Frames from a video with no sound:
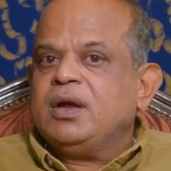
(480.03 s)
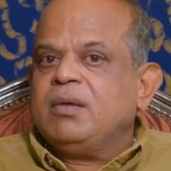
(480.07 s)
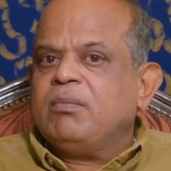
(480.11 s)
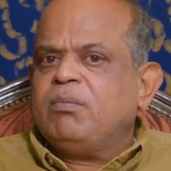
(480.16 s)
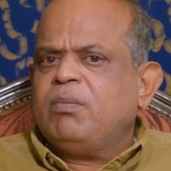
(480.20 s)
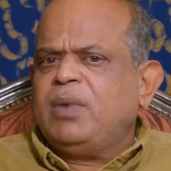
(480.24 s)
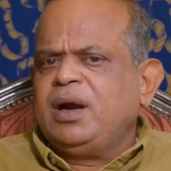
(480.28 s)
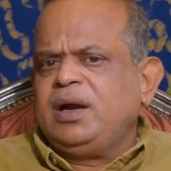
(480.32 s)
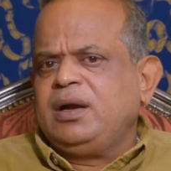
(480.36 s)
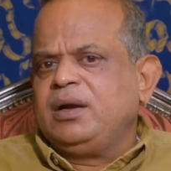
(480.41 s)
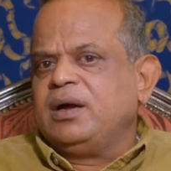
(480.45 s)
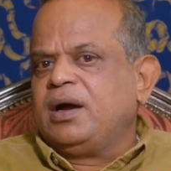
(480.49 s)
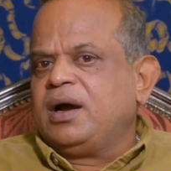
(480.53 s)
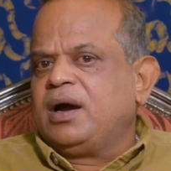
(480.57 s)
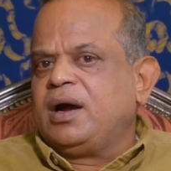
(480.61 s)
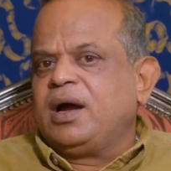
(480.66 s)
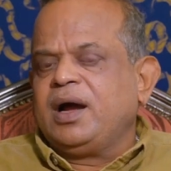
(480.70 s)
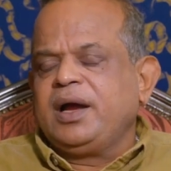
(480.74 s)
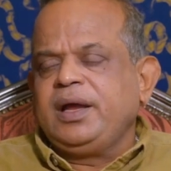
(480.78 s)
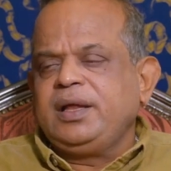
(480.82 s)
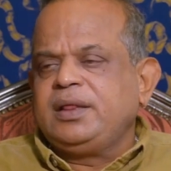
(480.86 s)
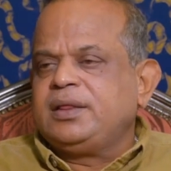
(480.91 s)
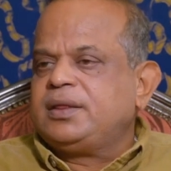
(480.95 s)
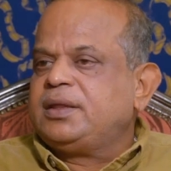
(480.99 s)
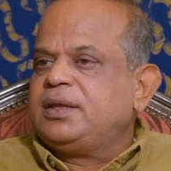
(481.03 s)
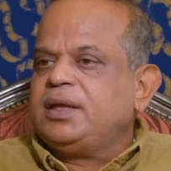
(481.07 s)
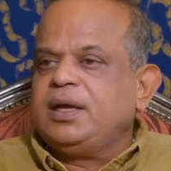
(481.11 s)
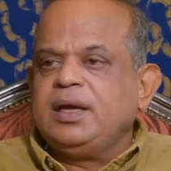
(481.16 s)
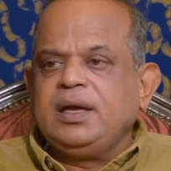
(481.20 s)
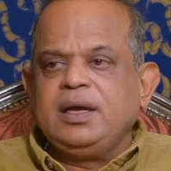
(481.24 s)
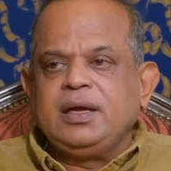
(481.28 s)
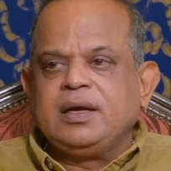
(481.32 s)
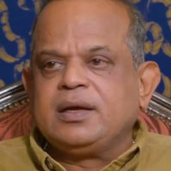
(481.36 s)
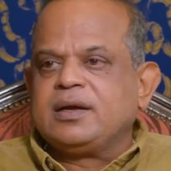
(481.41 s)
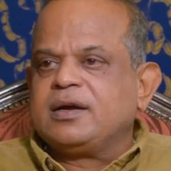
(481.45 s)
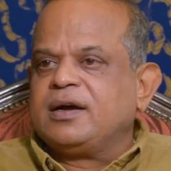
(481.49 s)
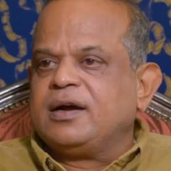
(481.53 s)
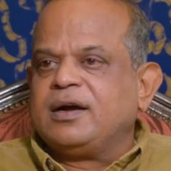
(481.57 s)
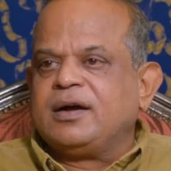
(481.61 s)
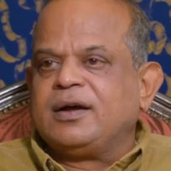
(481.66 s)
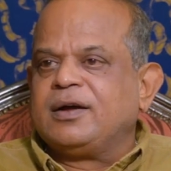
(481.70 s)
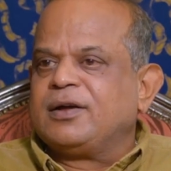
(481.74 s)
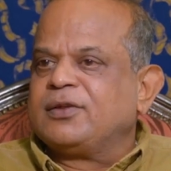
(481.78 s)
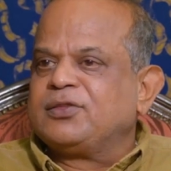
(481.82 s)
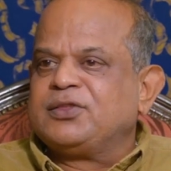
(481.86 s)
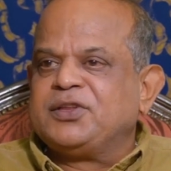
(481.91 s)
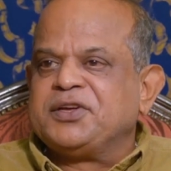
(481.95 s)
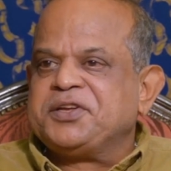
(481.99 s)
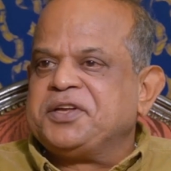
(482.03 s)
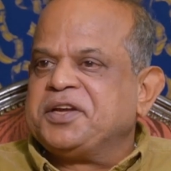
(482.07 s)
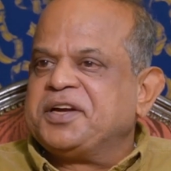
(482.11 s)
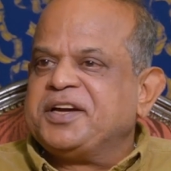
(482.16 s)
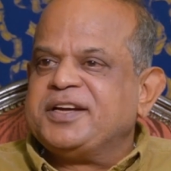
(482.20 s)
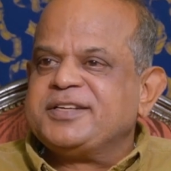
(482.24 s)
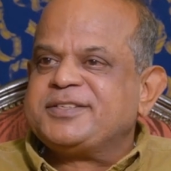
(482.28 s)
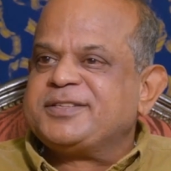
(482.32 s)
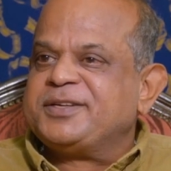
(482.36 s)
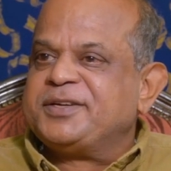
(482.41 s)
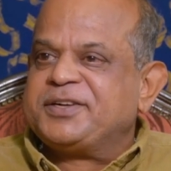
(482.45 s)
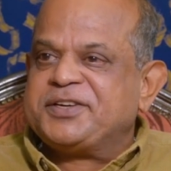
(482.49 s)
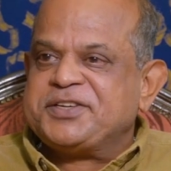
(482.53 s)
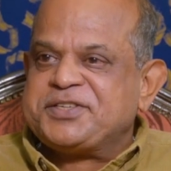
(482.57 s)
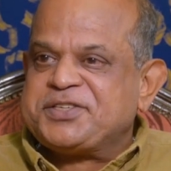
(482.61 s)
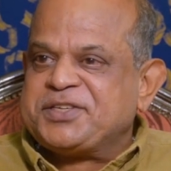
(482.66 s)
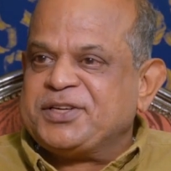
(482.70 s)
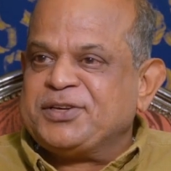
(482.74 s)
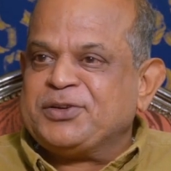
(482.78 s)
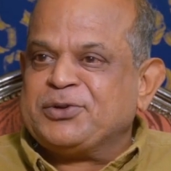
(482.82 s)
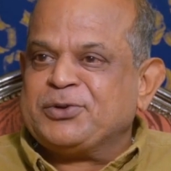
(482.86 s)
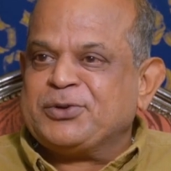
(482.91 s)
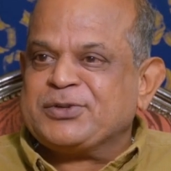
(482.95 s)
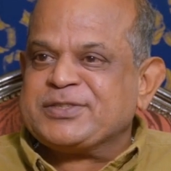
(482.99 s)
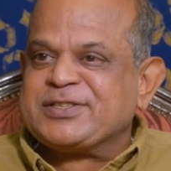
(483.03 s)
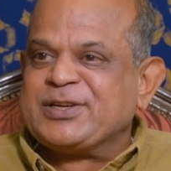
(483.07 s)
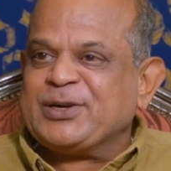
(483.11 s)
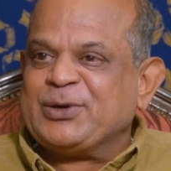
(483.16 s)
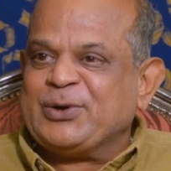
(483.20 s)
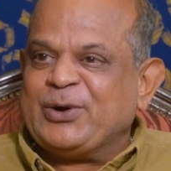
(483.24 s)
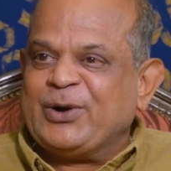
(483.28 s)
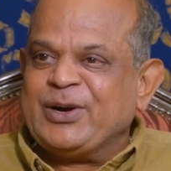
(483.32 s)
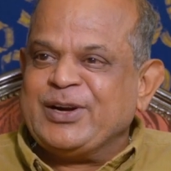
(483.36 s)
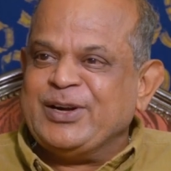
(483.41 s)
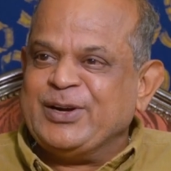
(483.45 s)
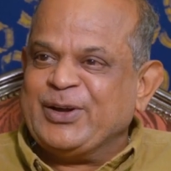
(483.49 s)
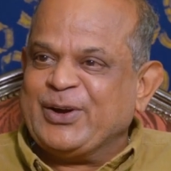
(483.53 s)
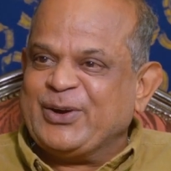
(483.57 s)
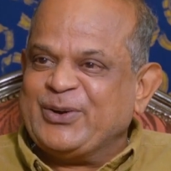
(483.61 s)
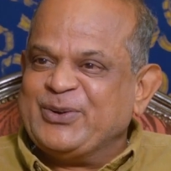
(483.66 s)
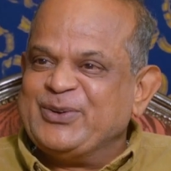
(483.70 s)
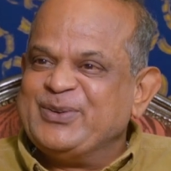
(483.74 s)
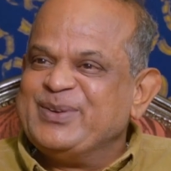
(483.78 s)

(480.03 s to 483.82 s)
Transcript: But I think the younger generation knows a lot now.